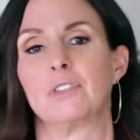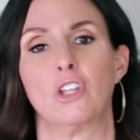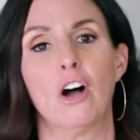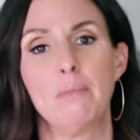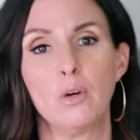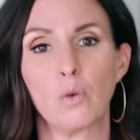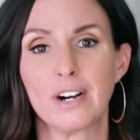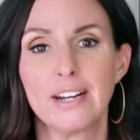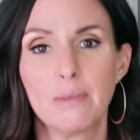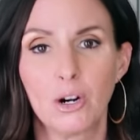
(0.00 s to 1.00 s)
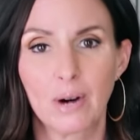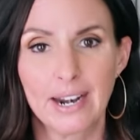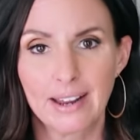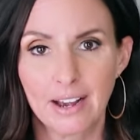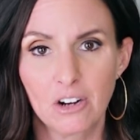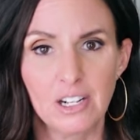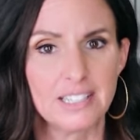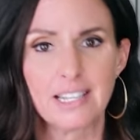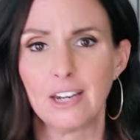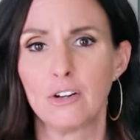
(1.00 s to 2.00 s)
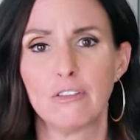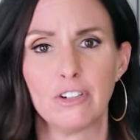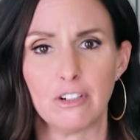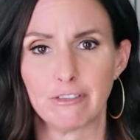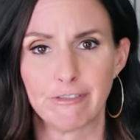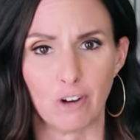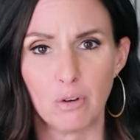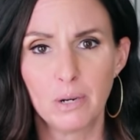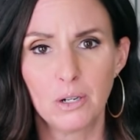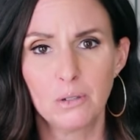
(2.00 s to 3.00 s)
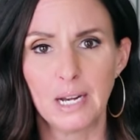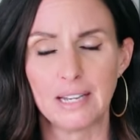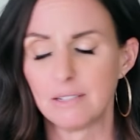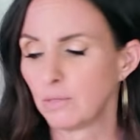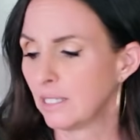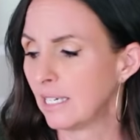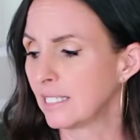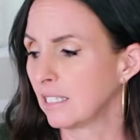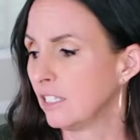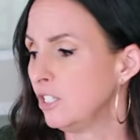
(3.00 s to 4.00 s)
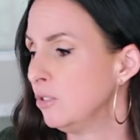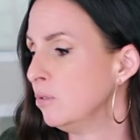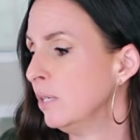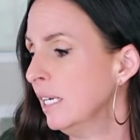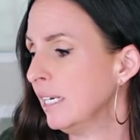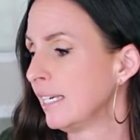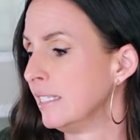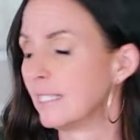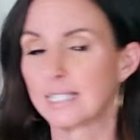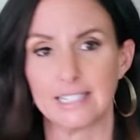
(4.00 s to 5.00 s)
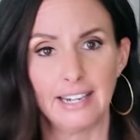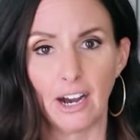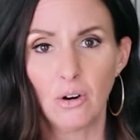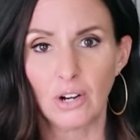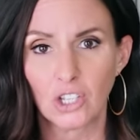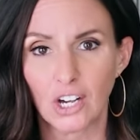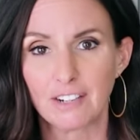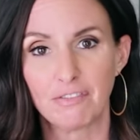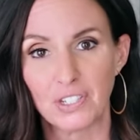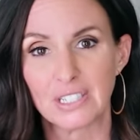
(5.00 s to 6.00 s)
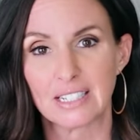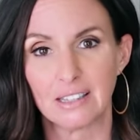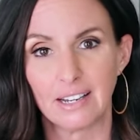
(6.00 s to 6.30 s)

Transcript: not be worried about right now. It's getting over your FOMO and realizing that you can sit out a lot of things in